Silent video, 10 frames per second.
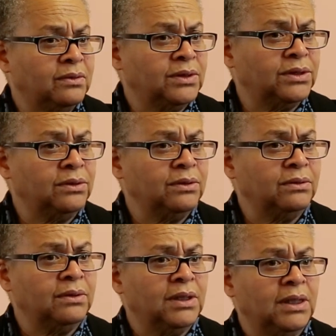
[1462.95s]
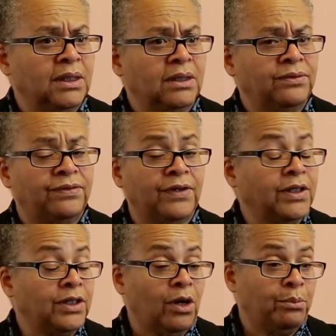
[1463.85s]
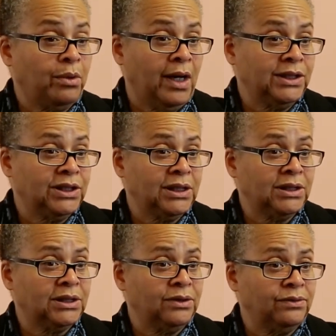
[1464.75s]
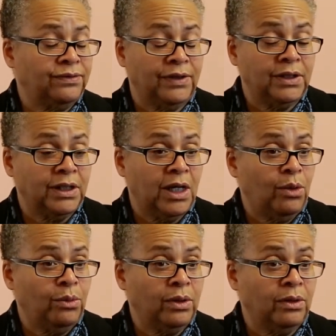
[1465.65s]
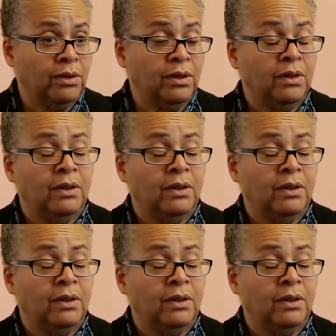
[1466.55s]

to fund our projects and fund our